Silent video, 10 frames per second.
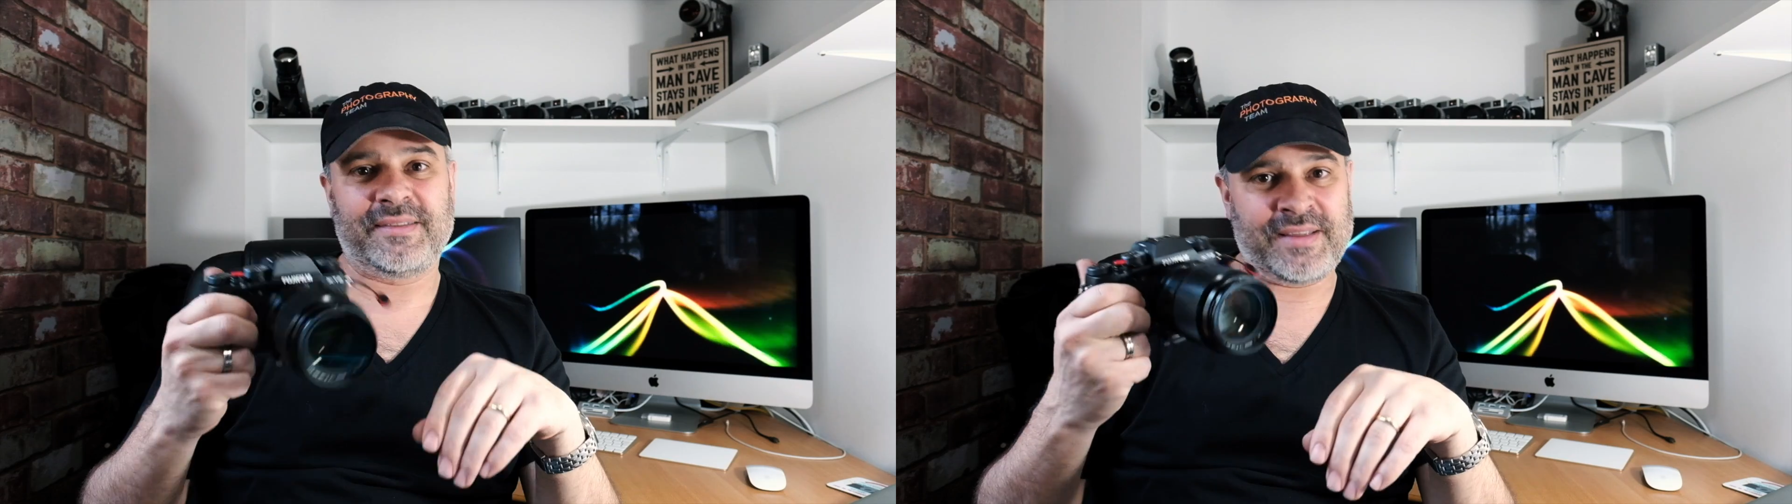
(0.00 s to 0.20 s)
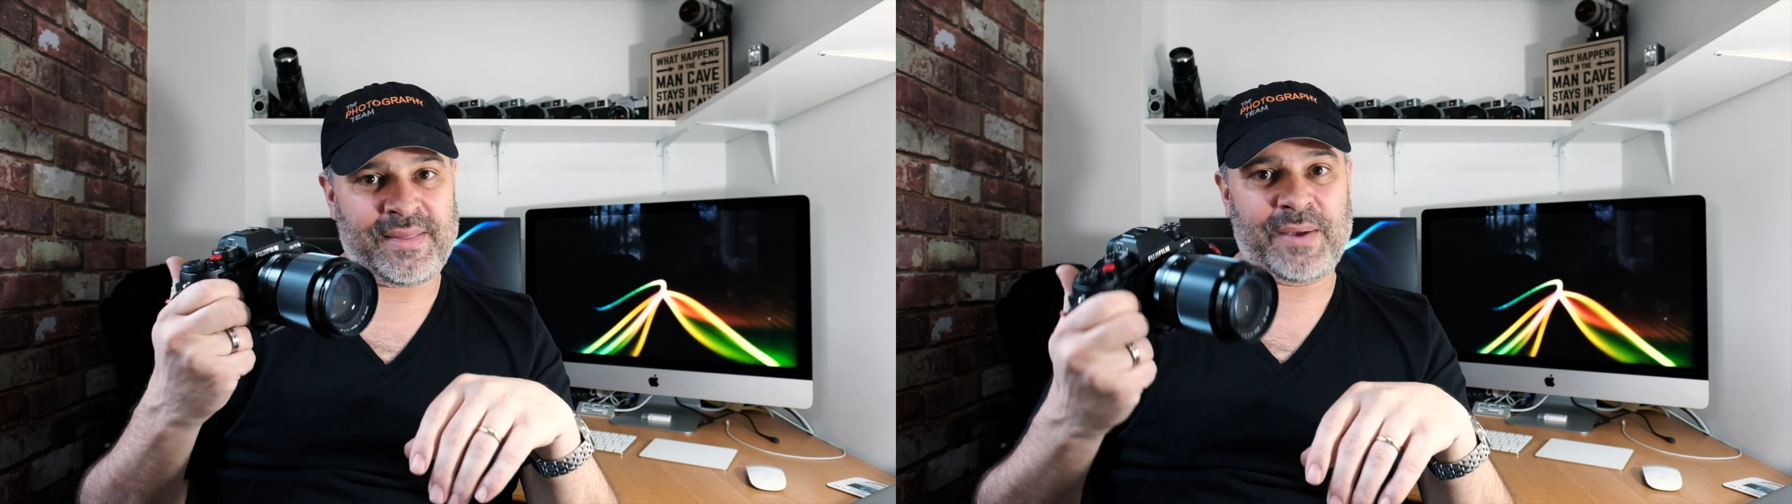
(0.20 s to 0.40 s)

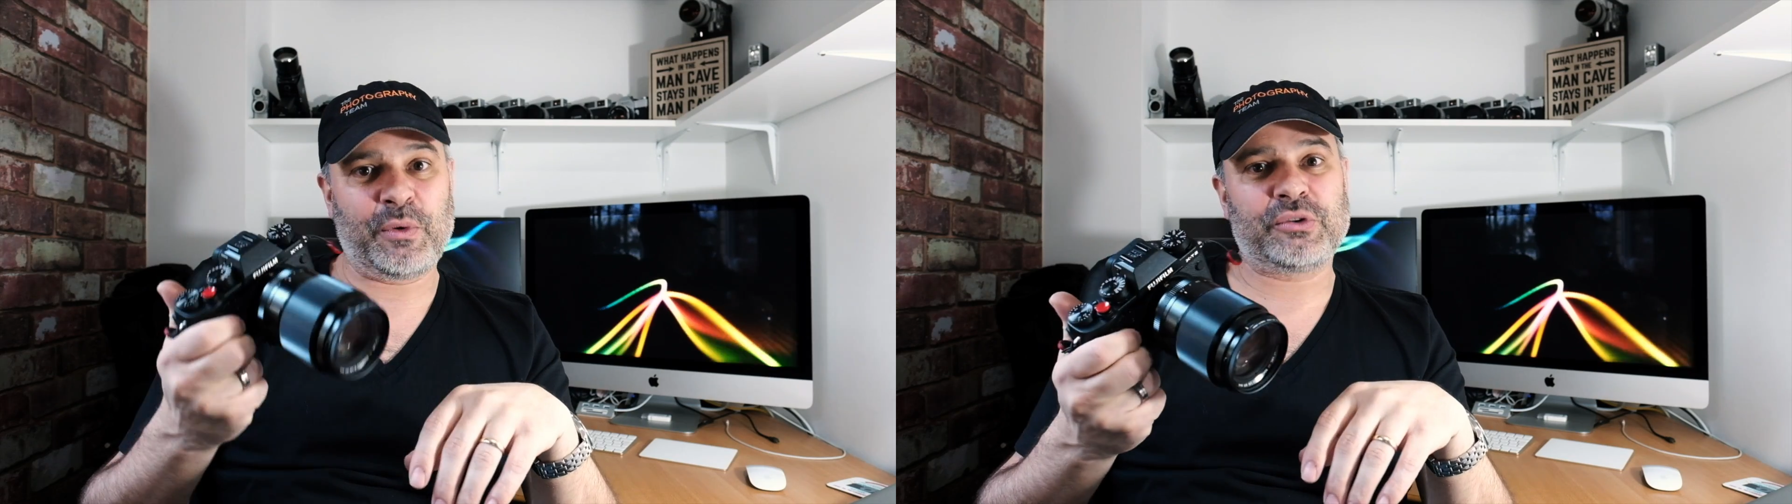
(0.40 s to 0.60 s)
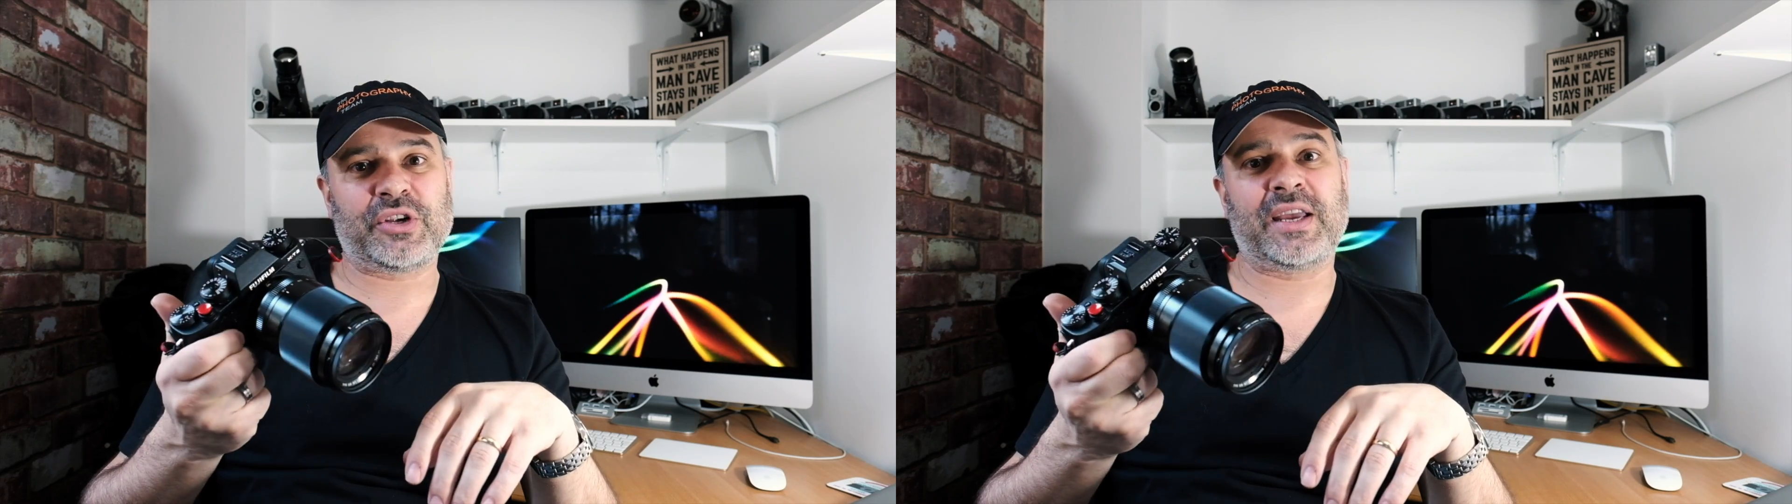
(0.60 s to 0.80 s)
then they
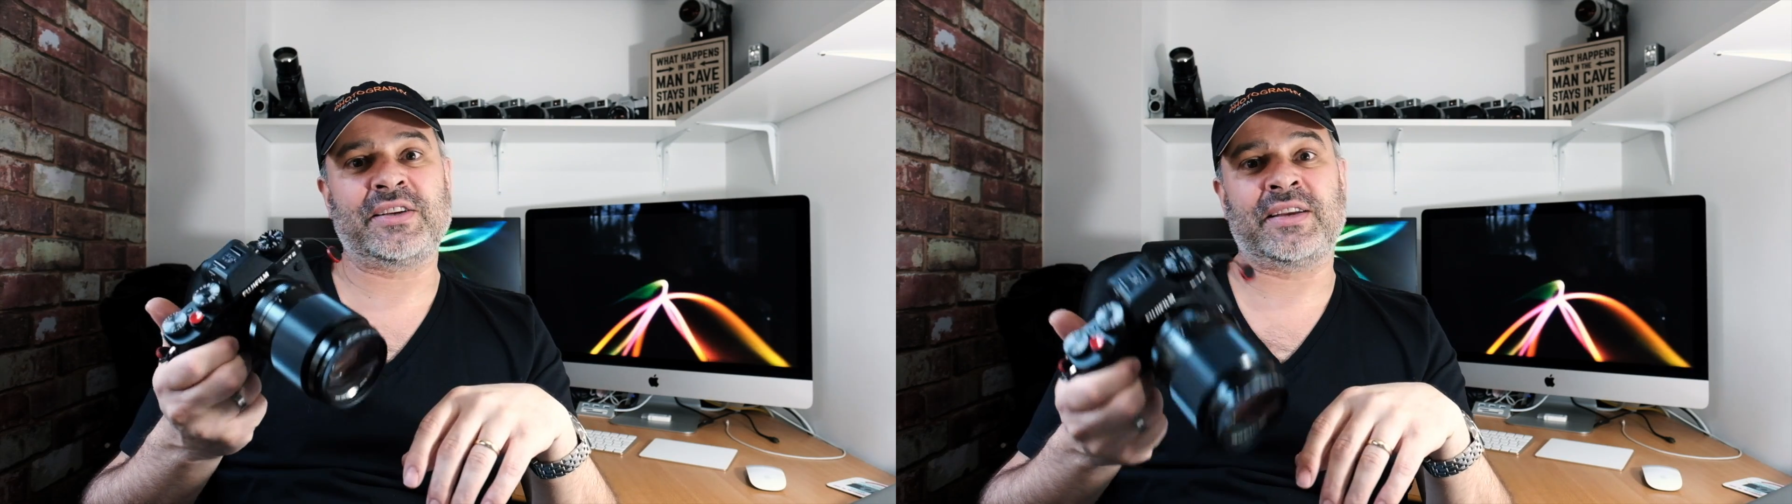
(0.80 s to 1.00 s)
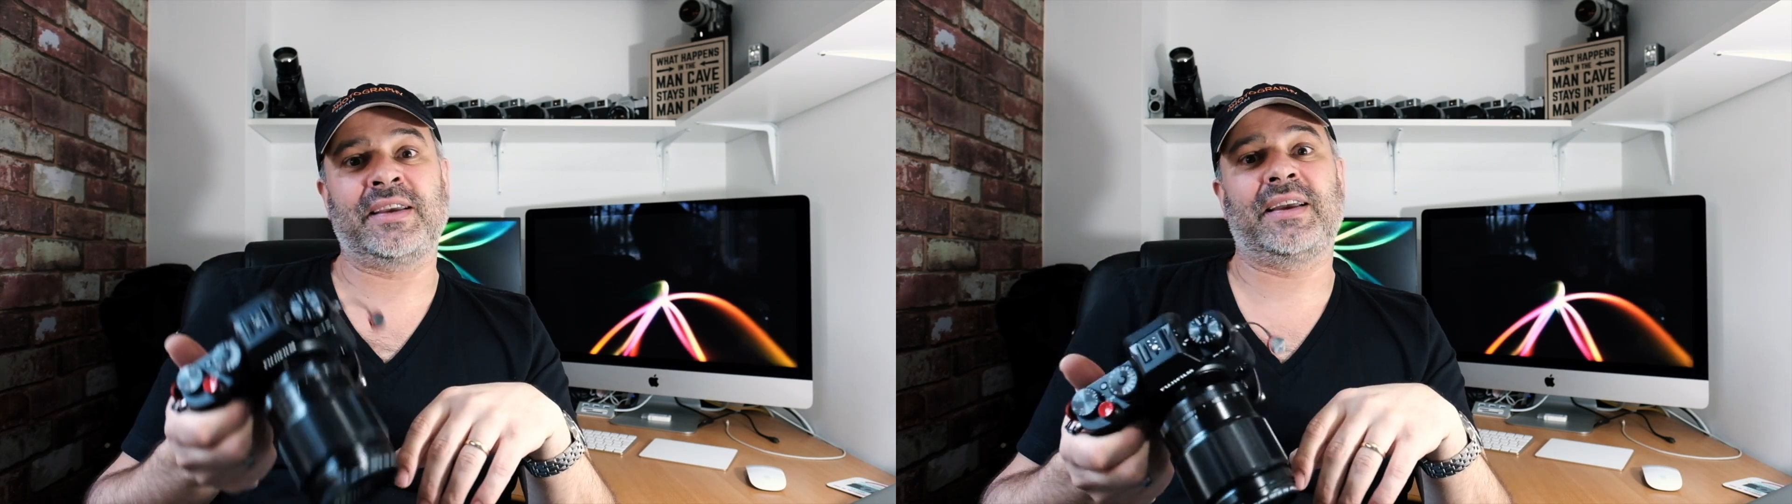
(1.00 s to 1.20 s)
will
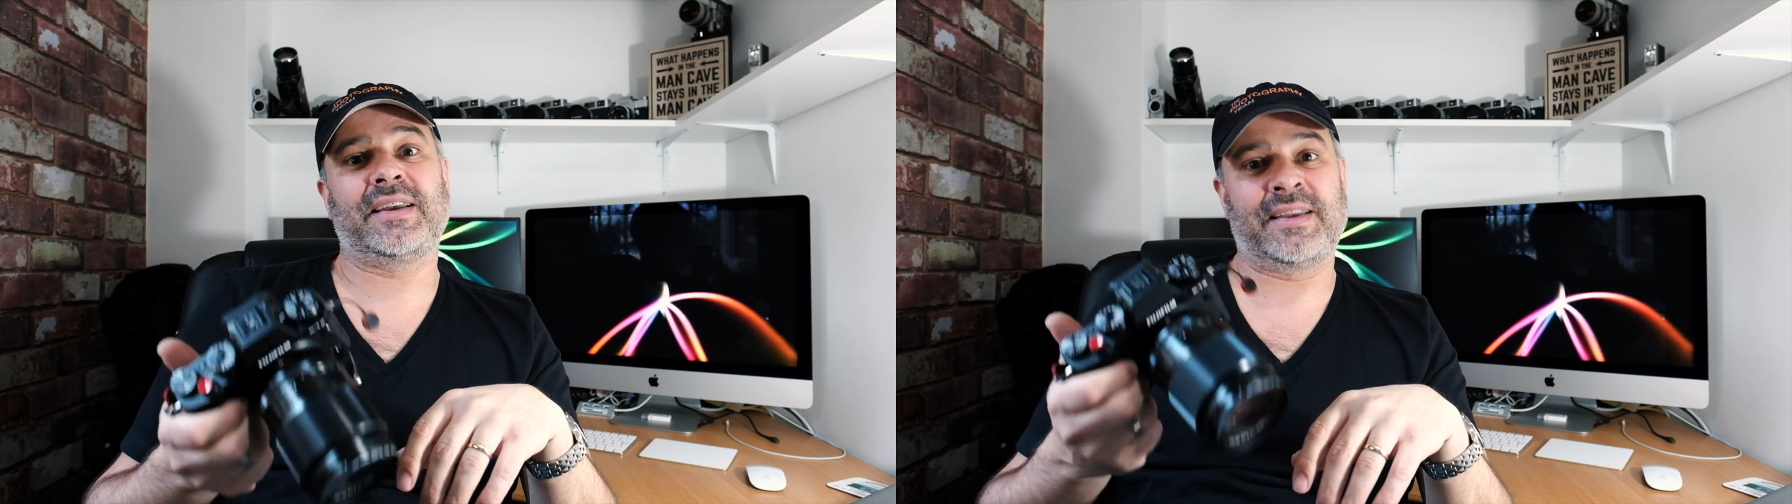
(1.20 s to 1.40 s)
change it,